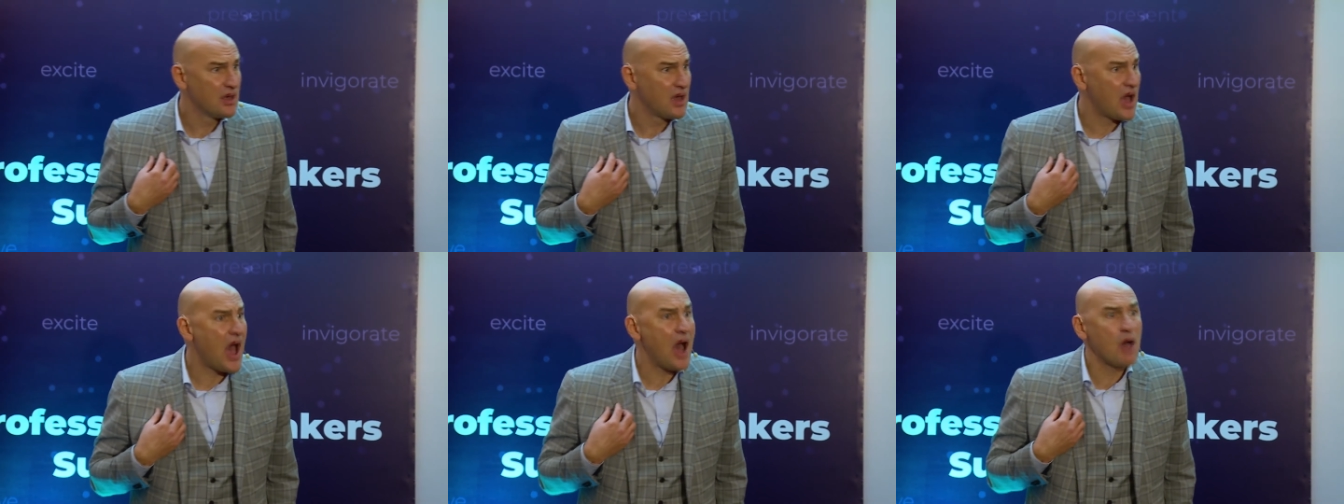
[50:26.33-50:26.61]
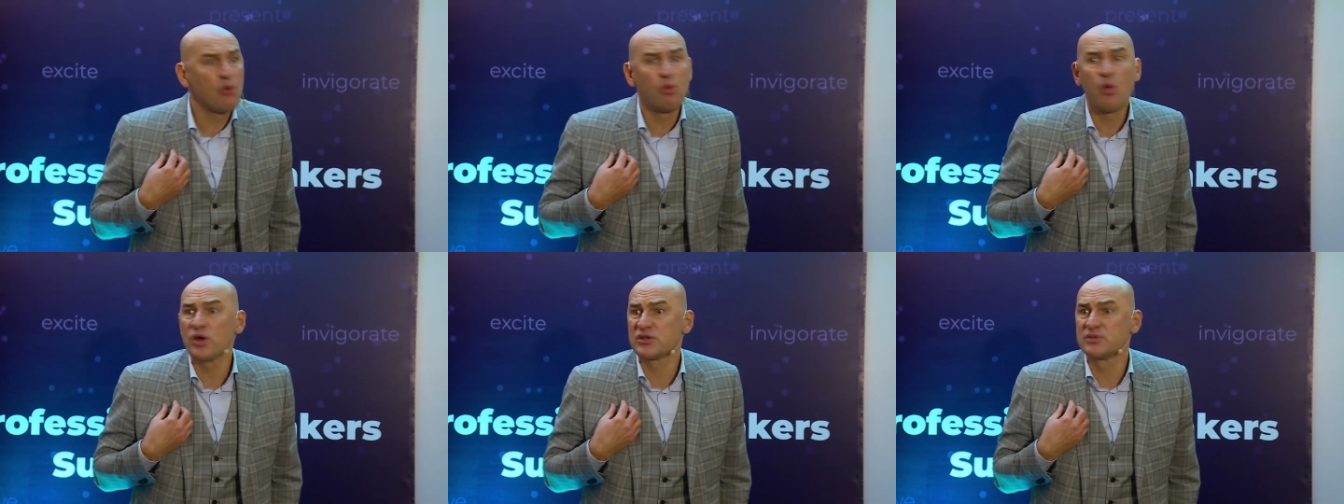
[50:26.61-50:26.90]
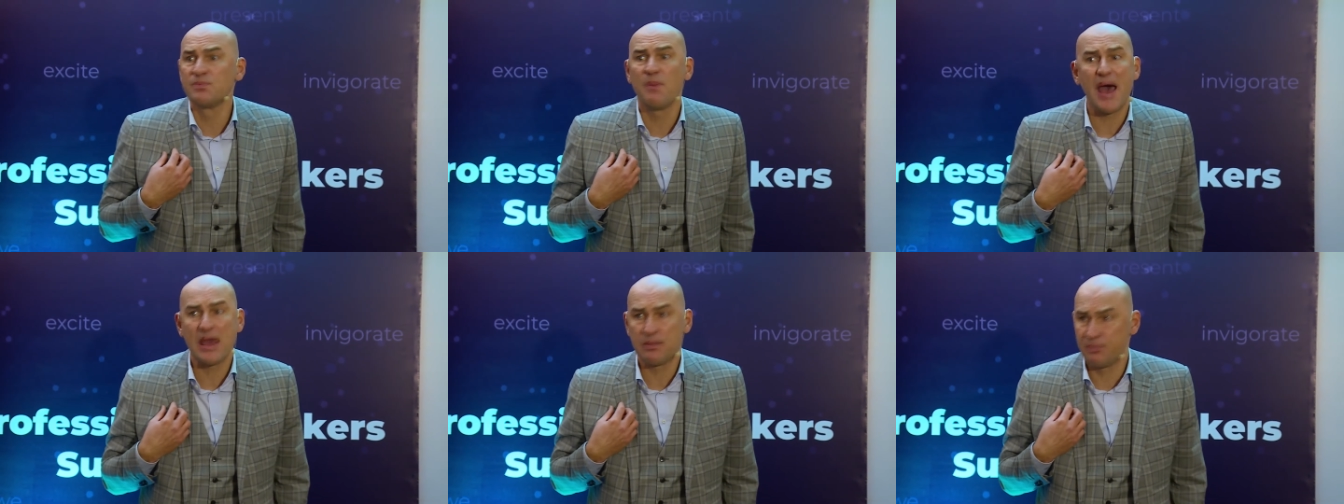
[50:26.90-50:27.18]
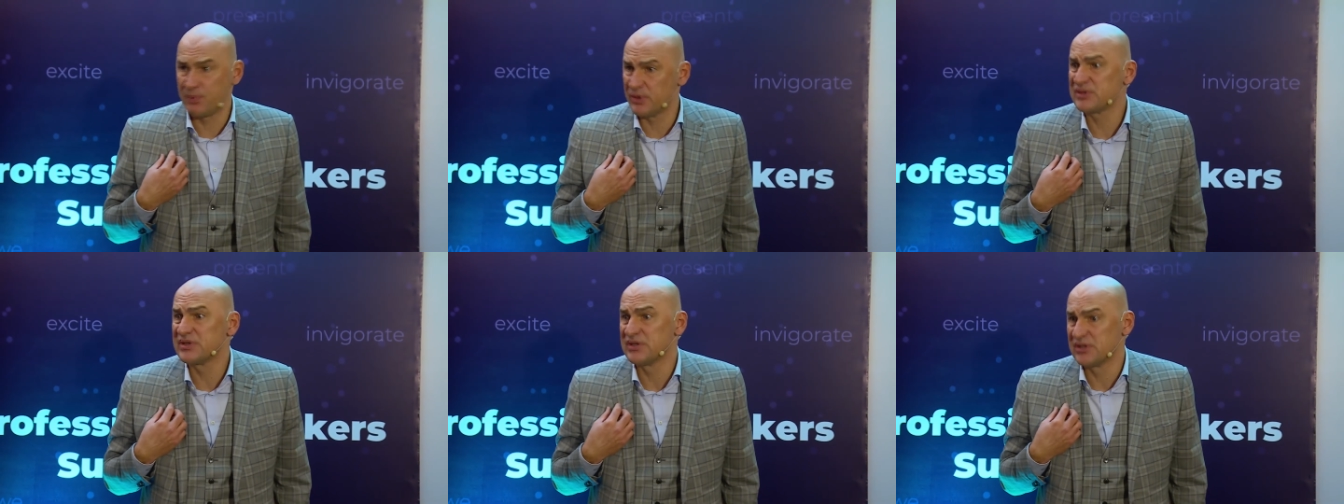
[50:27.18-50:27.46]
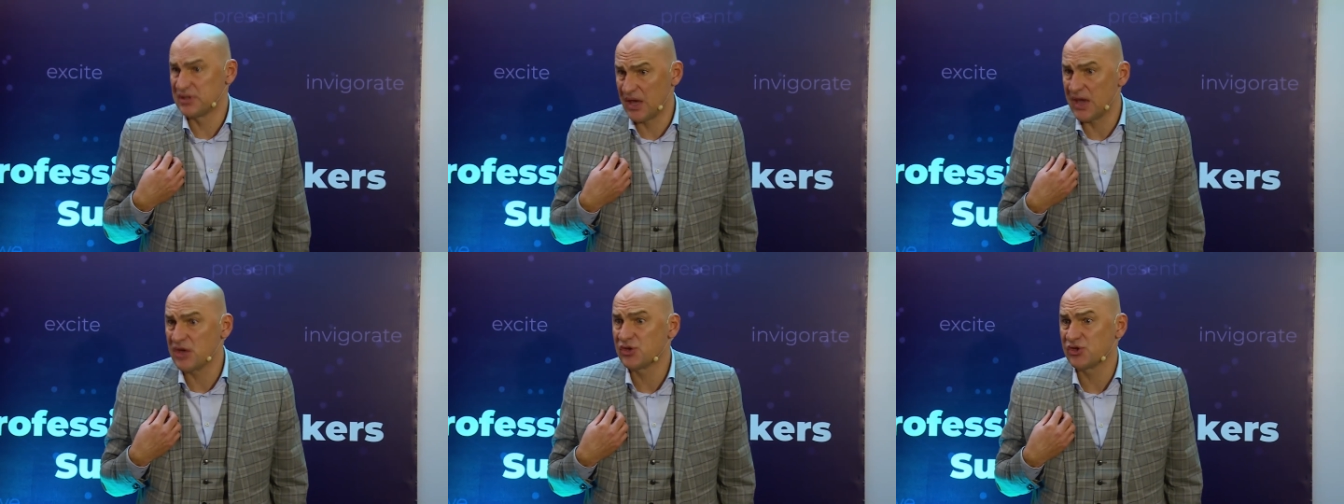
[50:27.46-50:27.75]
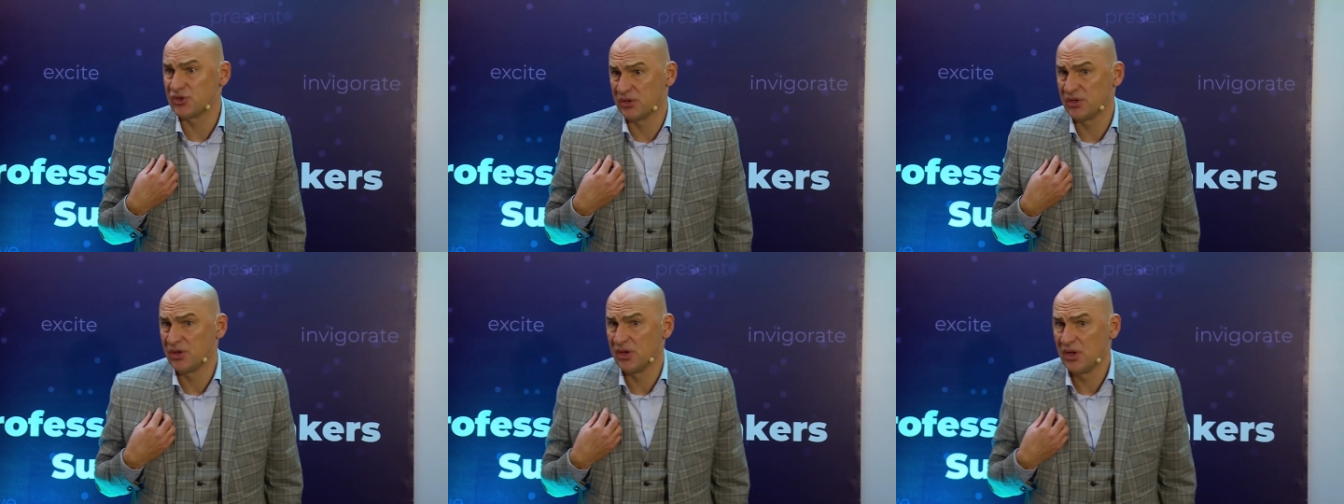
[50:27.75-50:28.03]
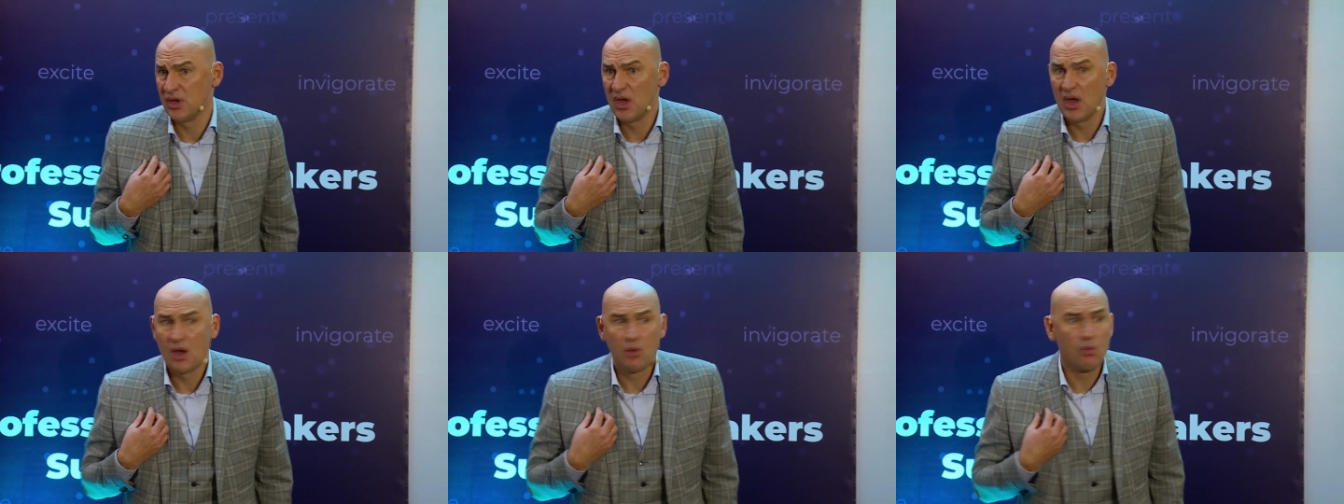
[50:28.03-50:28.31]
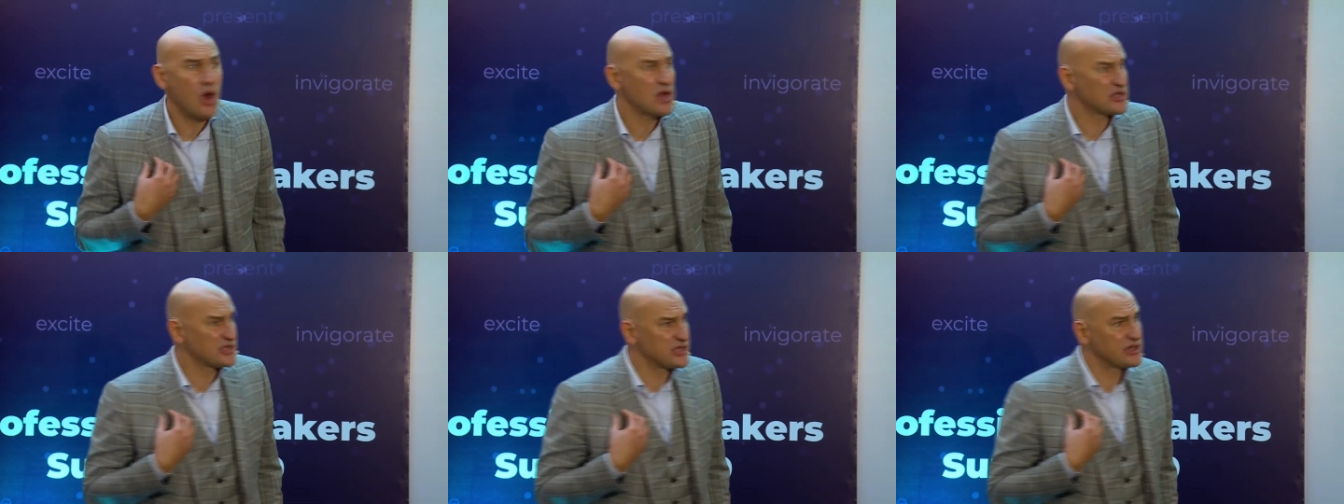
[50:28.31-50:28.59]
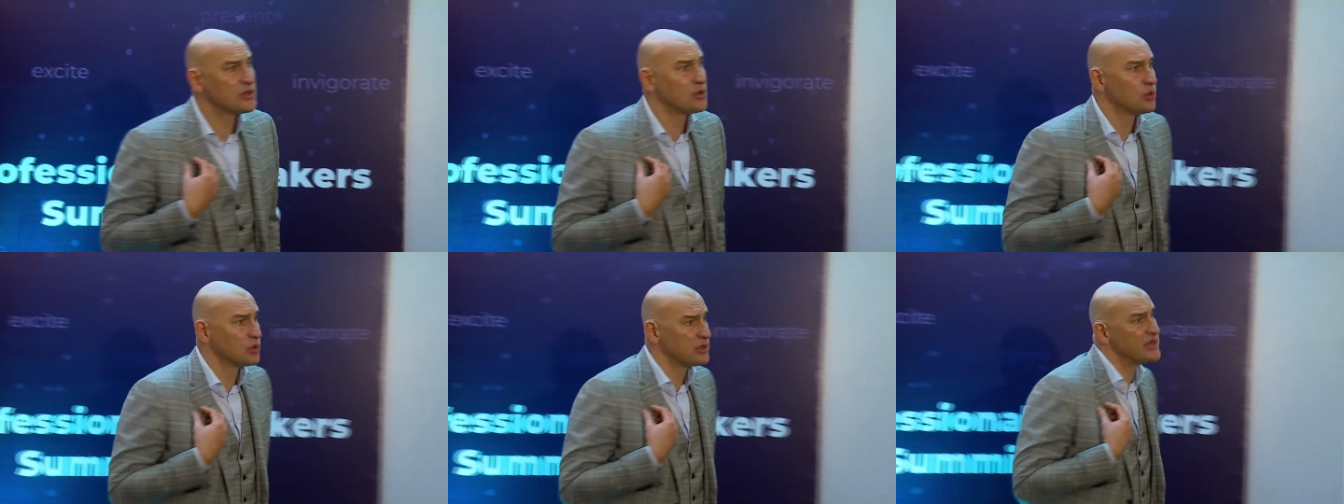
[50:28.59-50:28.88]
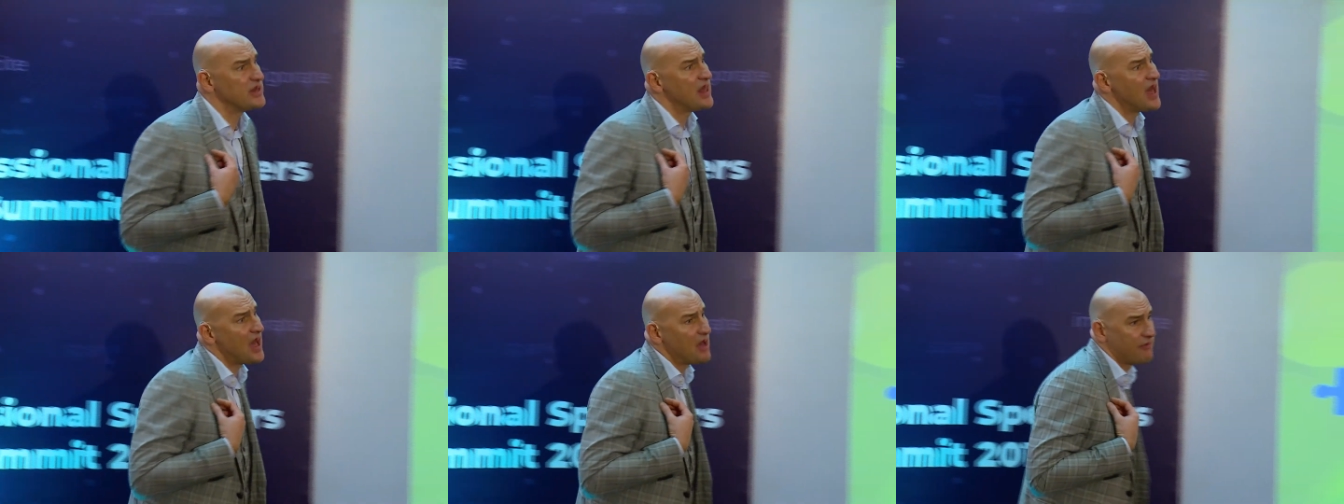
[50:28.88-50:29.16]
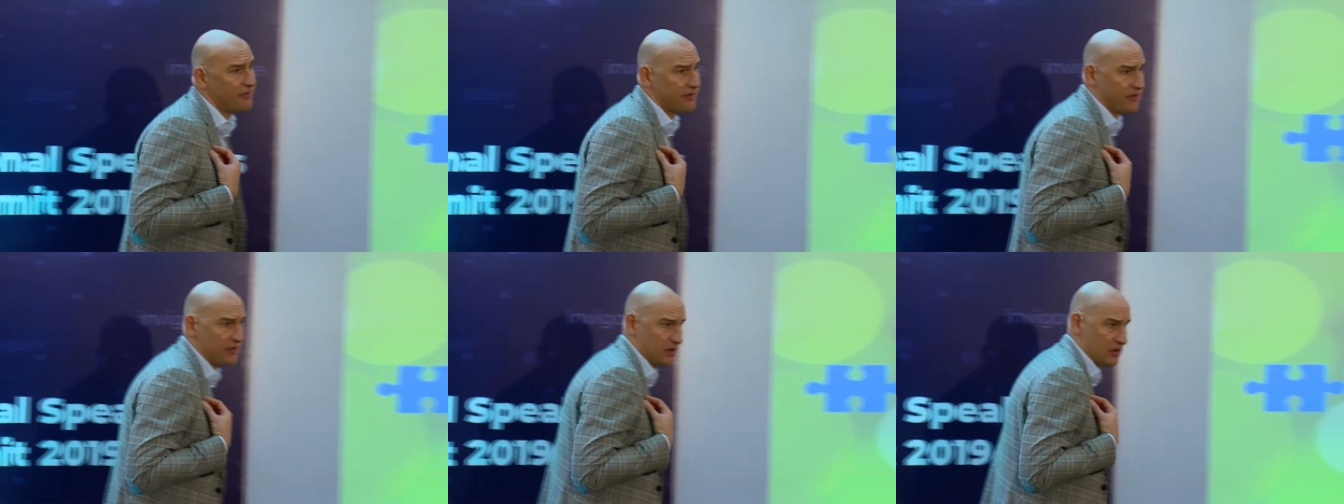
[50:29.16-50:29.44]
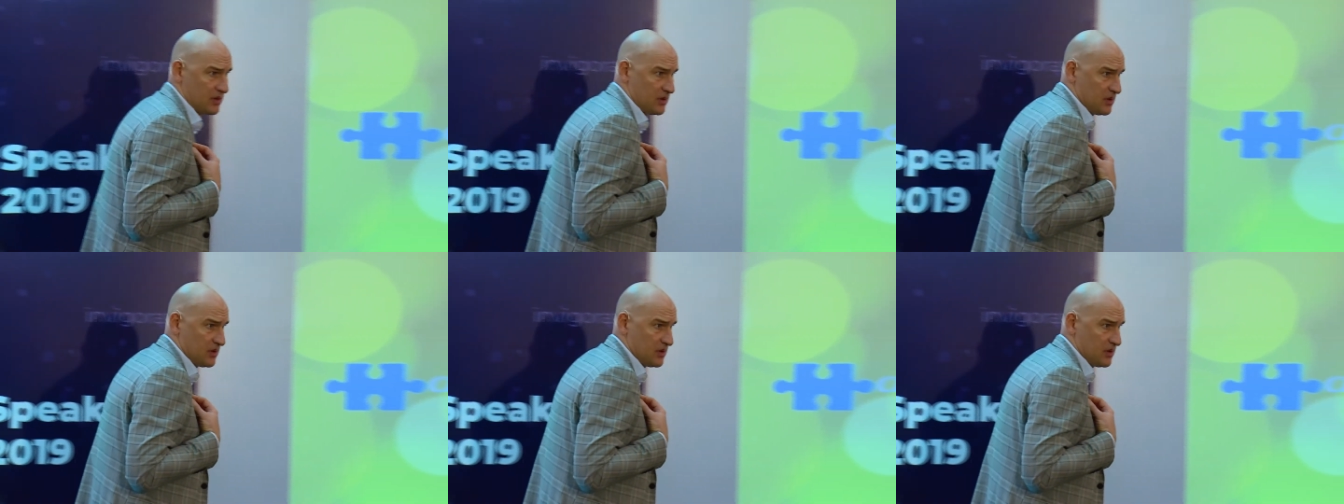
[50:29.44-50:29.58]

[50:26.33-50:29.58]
How was my presentation? Was it good enough?